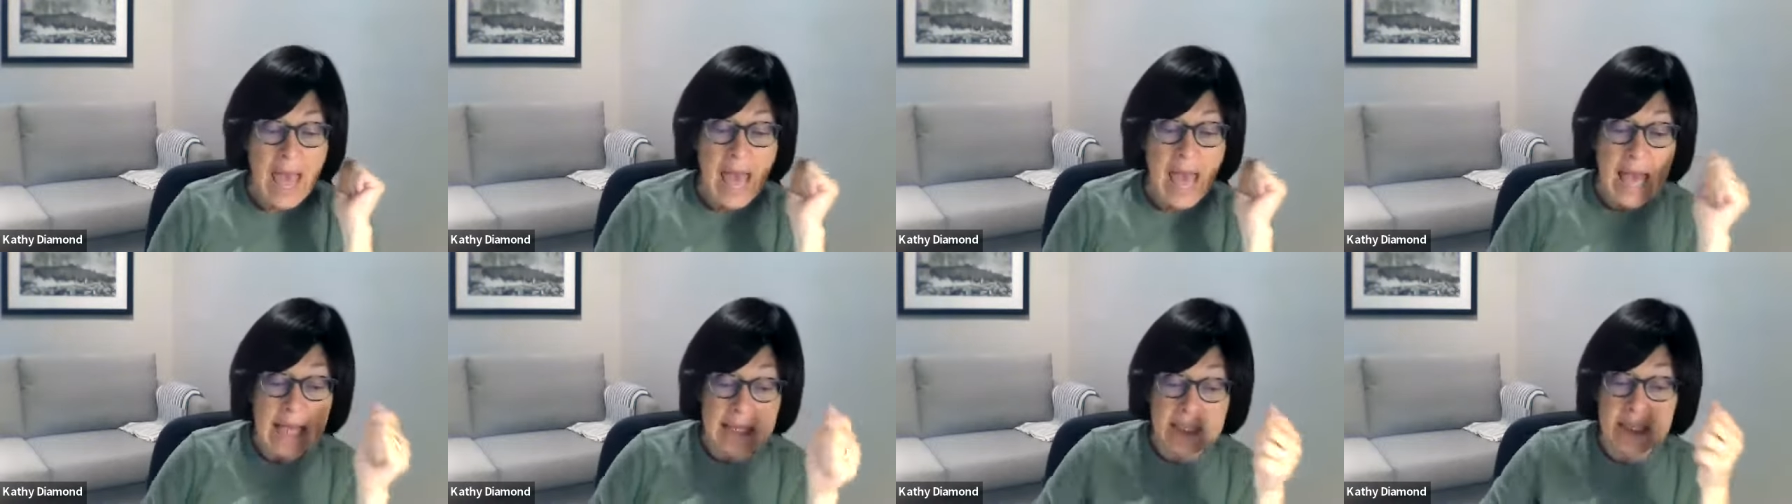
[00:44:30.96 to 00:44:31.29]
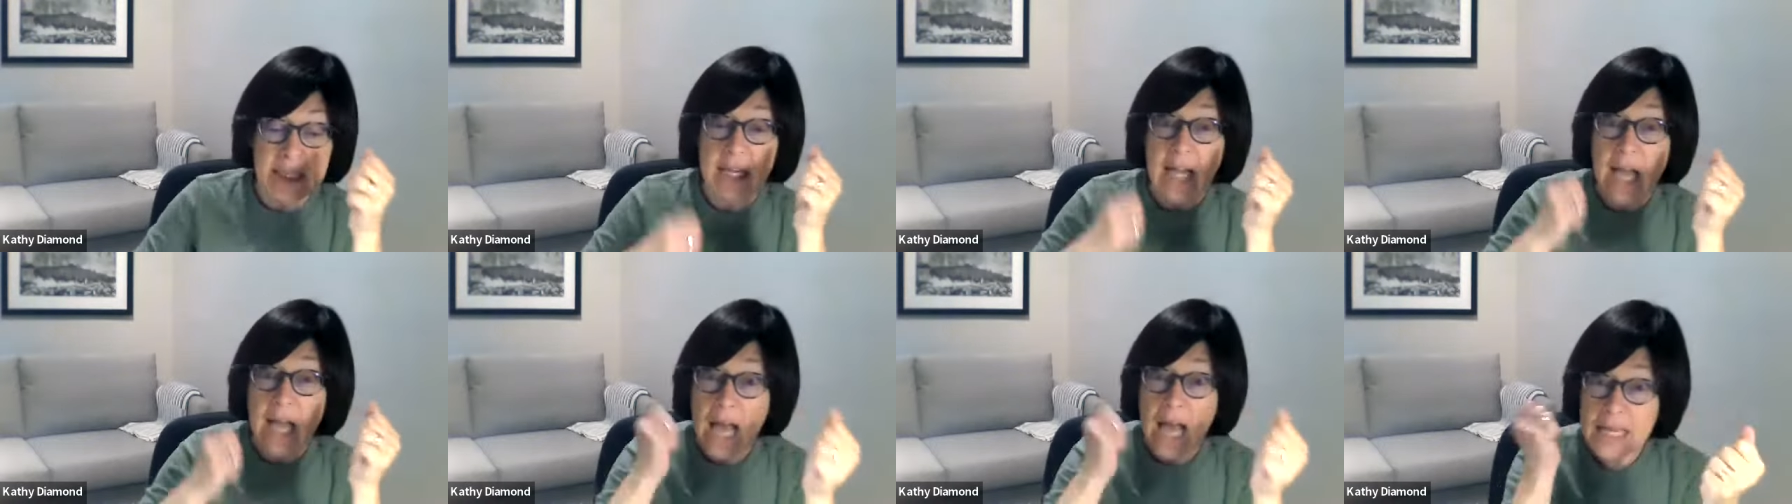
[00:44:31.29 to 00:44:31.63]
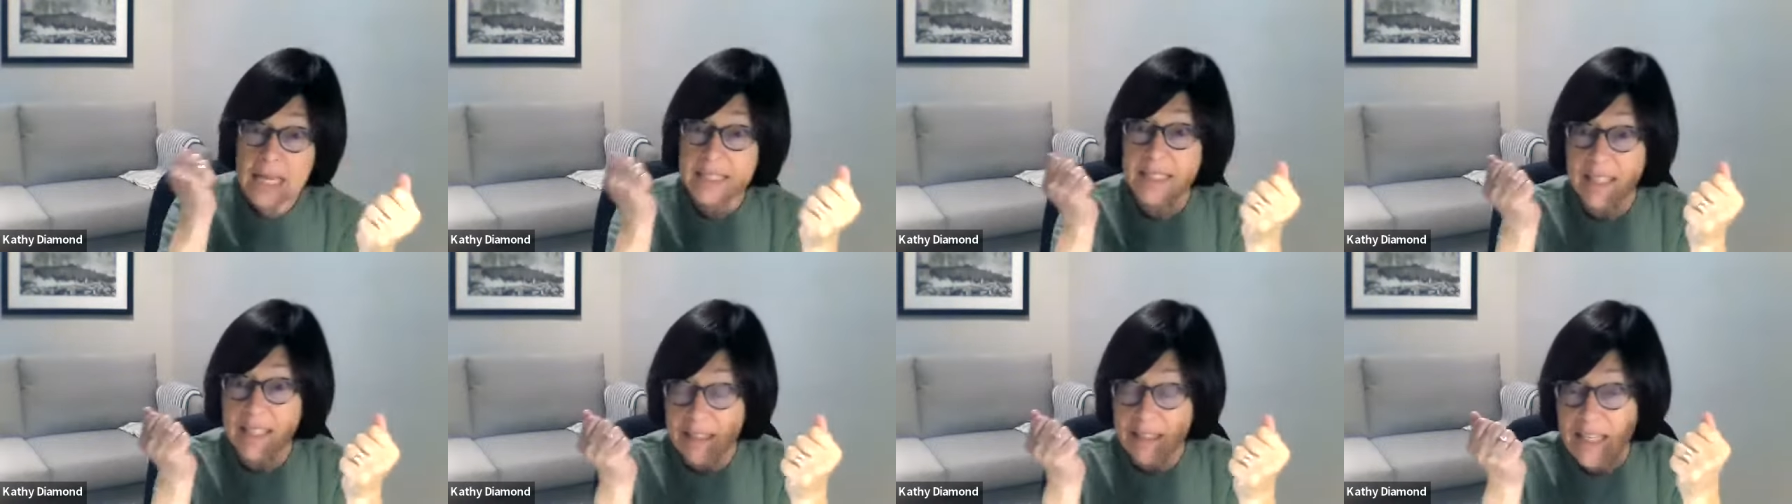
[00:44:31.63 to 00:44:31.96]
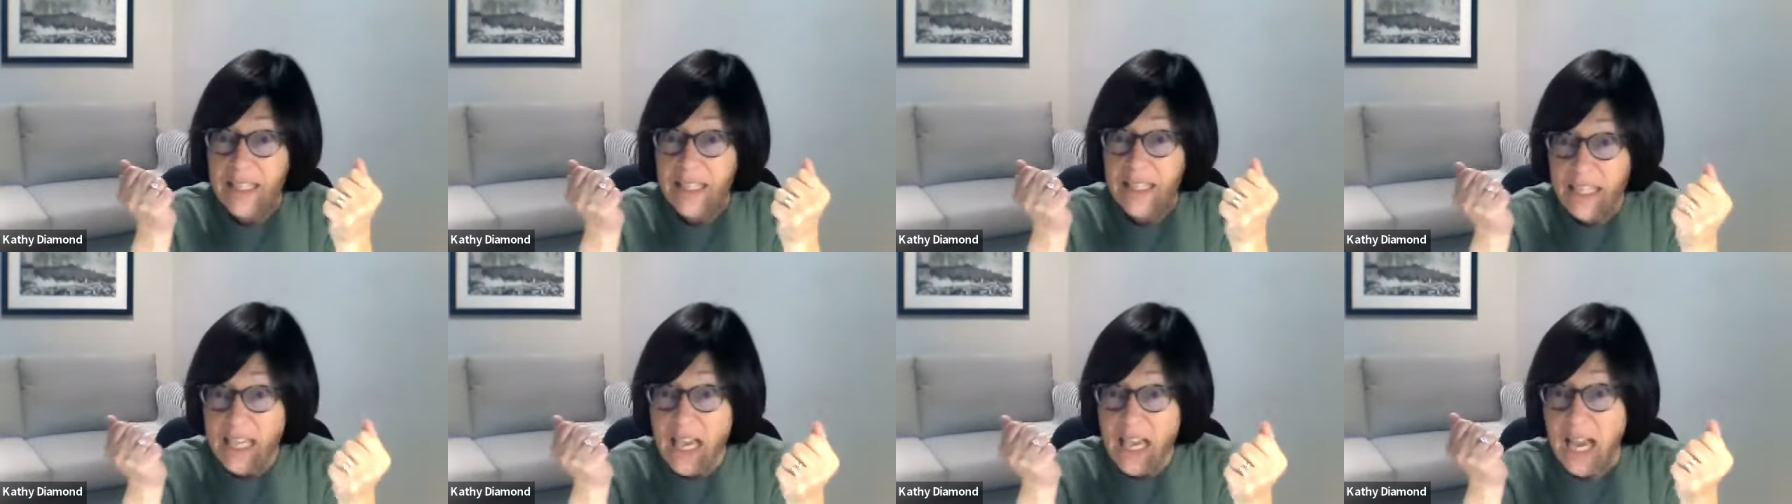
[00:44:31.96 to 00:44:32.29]
As the cousin,
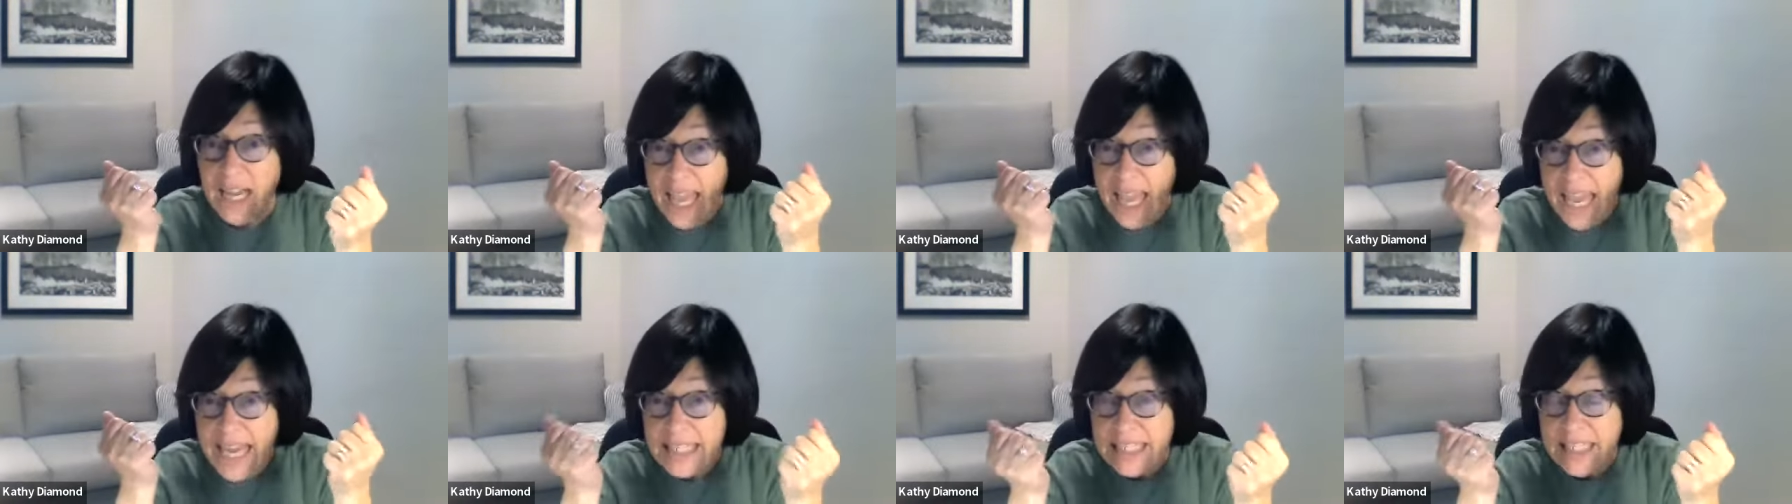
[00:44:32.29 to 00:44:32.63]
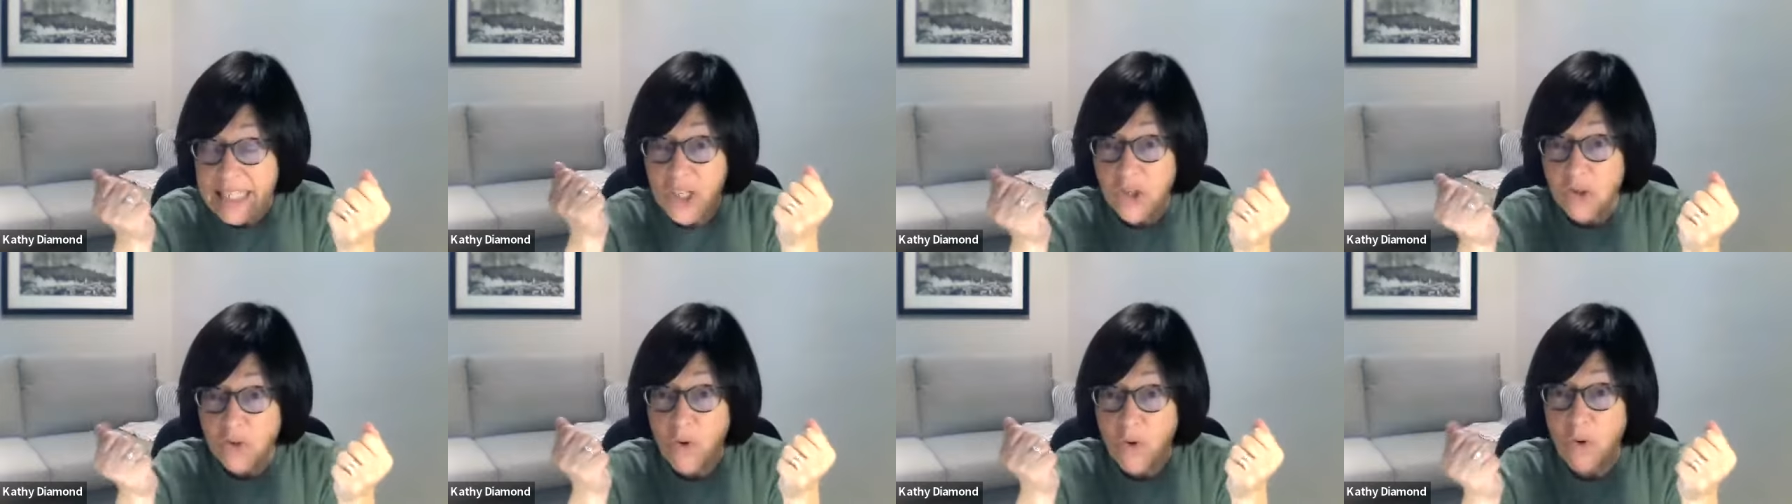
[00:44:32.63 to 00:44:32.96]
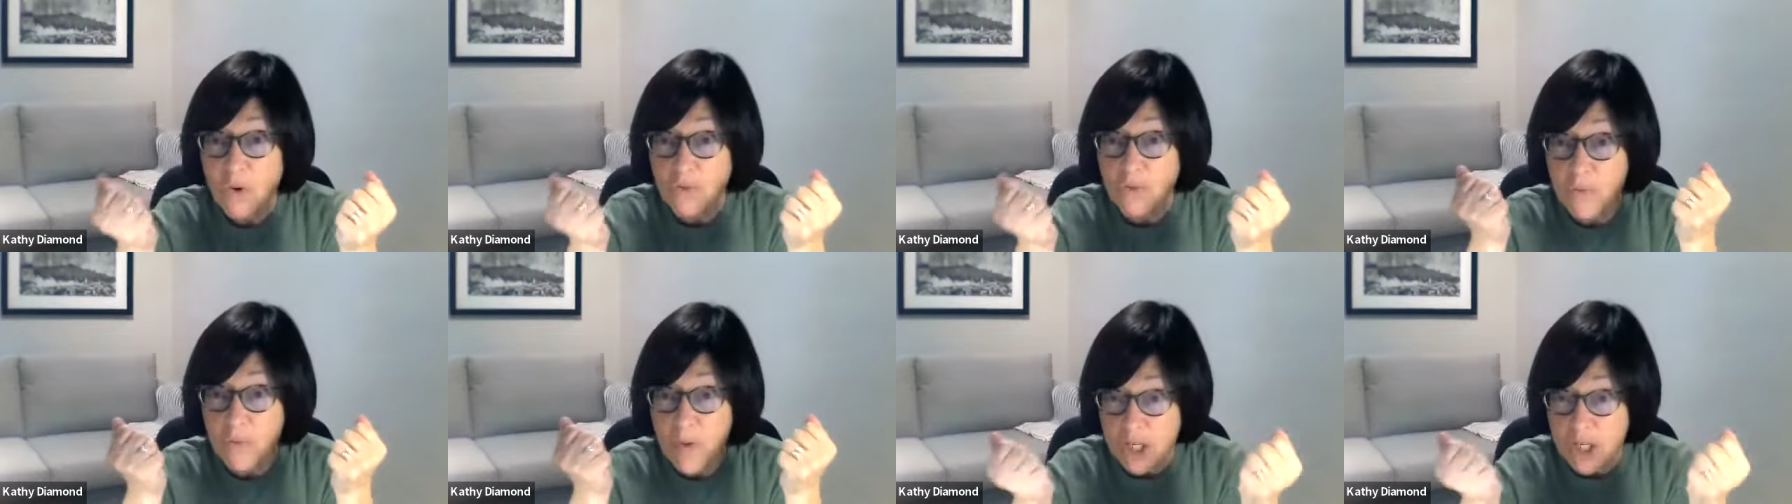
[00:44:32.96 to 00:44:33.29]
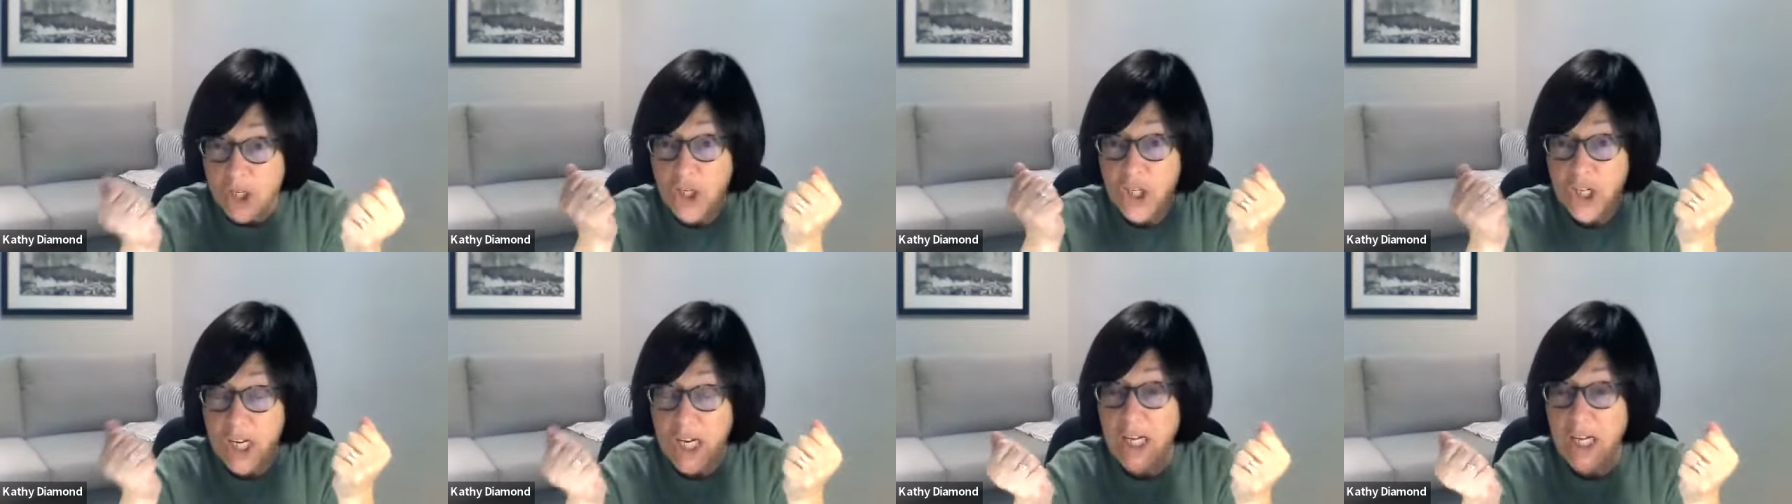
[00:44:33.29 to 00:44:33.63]
this young 18 year old
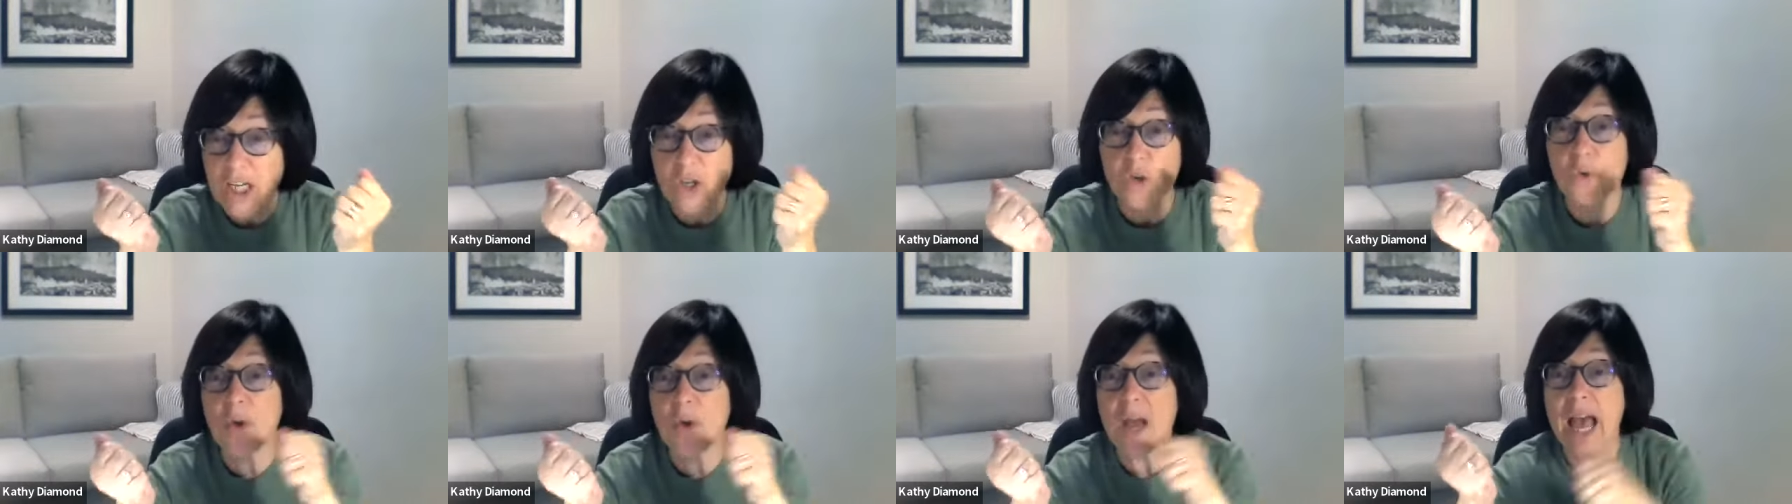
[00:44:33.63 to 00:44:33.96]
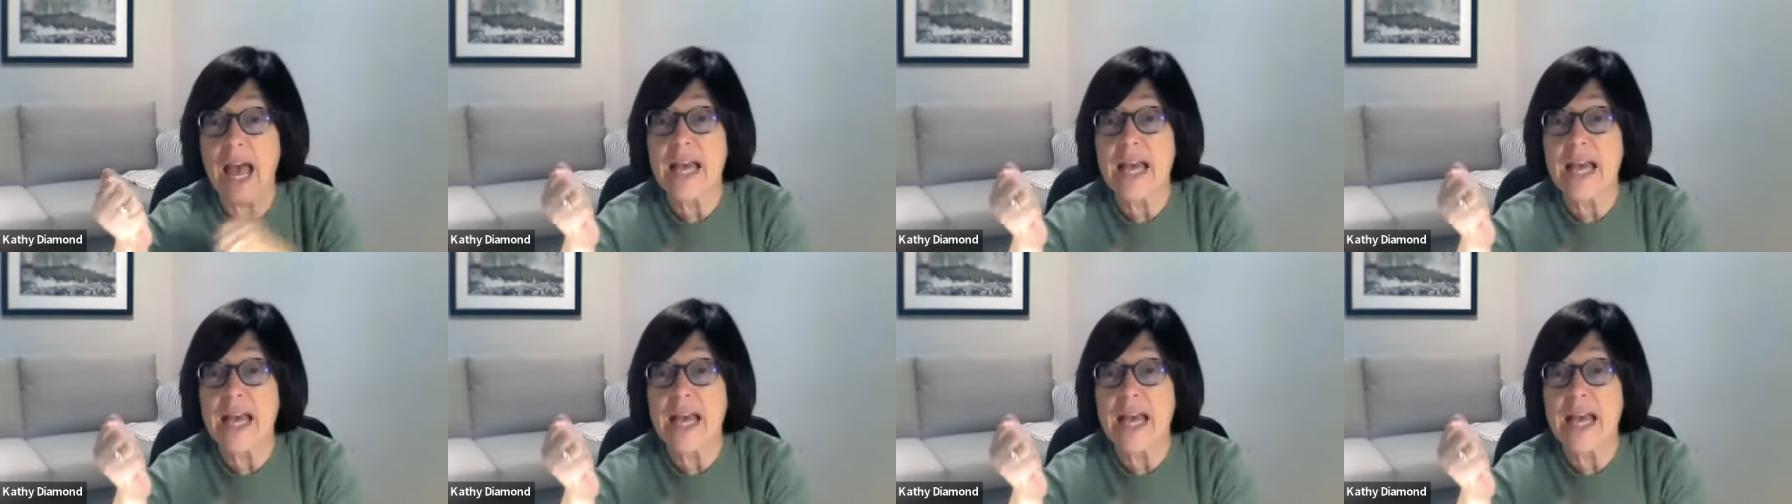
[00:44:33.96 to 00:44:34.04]
Rashid, who,